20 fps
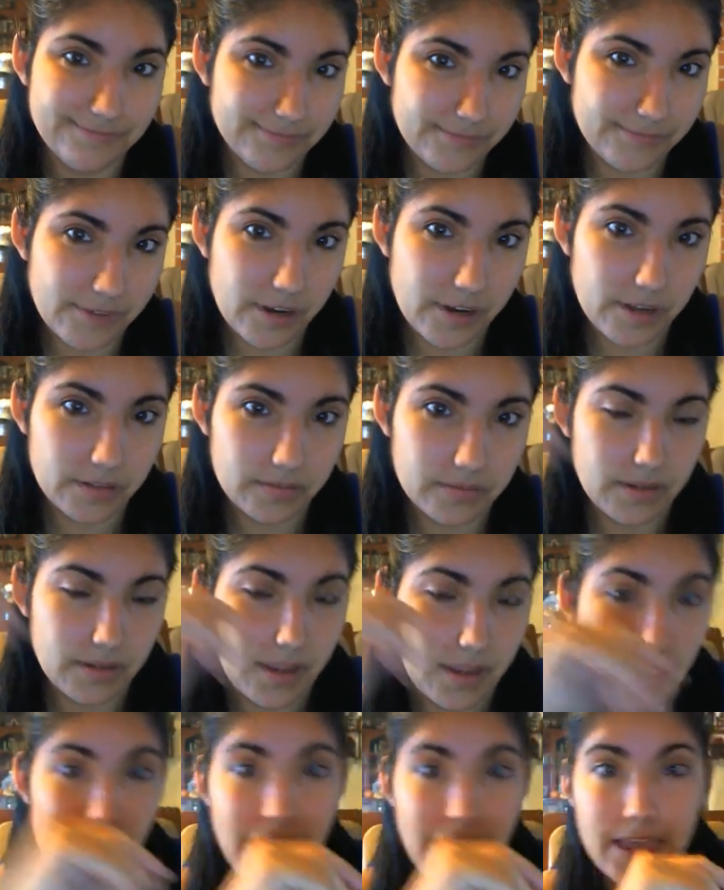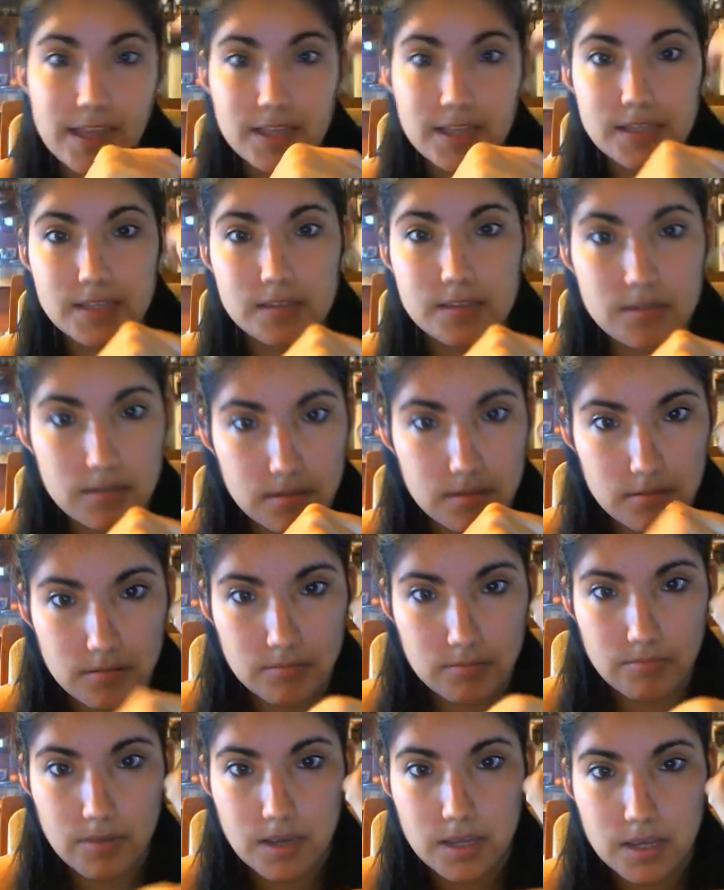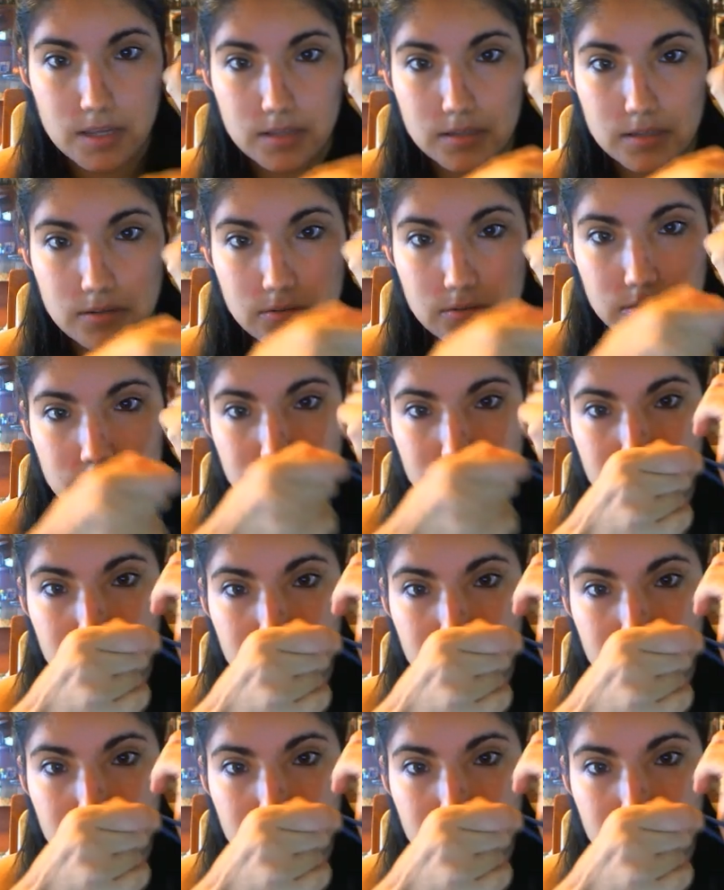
right? And my little